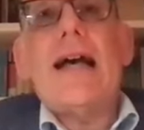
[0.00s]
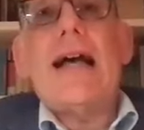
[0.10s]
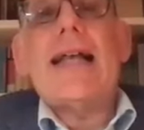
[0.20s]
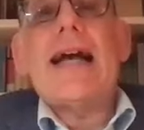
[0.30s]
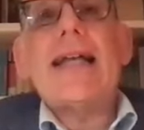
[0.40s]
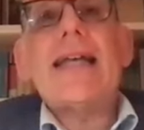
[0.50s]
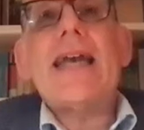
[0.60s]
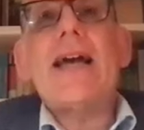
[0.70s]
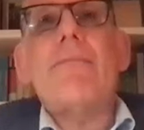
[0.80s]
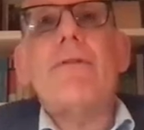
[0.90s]
I
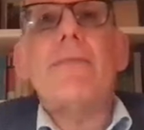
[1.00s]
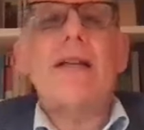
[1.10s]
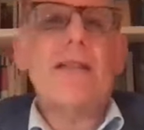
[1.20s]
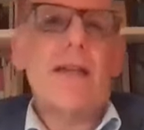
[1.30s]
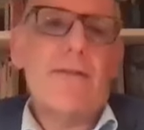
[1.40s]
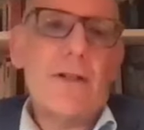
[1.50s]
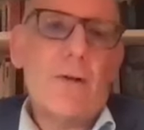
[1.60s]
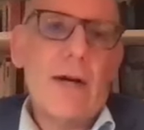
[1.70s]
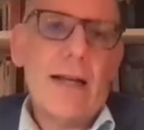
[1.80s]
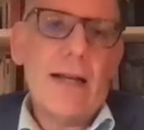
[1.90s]
cannot put myself in
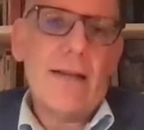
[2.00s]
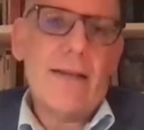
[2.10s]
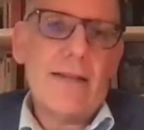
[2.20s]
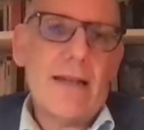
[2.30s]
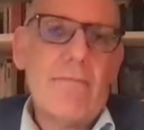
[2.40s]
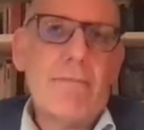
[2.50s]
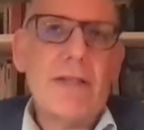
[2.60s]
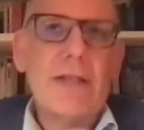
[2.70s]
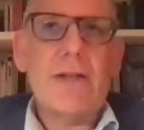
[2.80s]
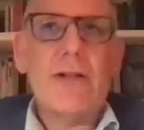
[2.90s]
quite the same
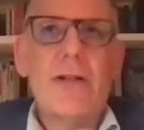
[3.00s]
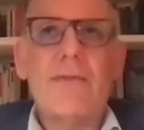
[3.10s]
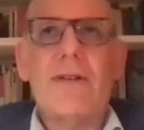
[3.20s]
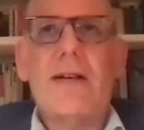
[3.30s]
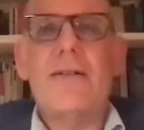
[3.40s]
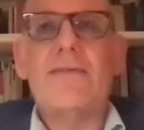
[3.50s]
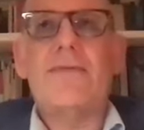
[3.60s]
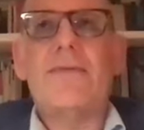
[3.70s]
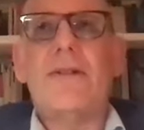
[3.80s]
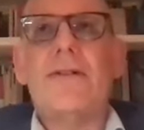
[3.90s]
position of
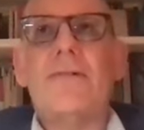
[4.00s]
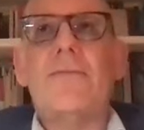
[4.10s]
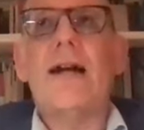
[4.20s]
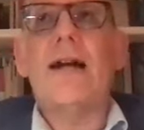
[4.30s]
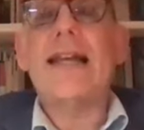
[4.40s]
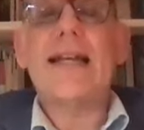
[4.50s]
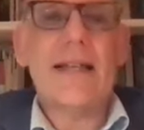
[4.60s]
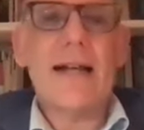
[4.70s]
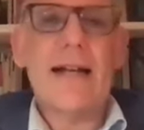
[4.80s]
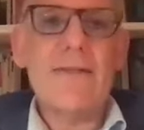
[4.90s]
writing as
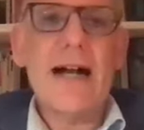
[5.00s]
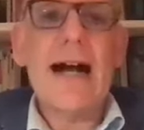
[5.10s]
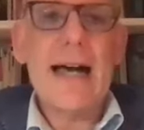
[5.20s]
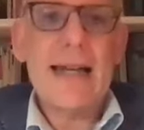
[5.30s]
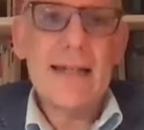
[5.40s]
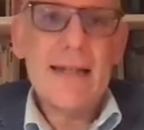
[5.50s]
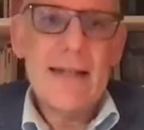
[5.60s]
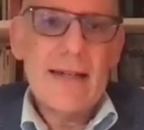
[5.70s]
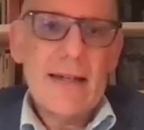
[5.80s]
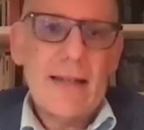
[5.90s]
a kind of god
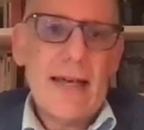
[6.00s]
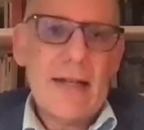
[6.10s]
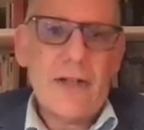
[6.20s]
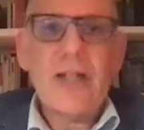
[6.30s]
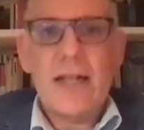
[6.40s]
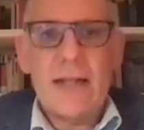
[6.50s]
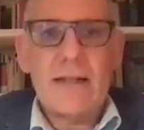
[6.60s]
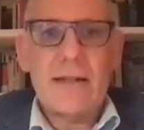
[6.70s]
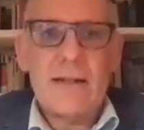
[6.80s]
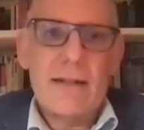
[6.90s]
that she
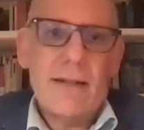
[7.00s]
does.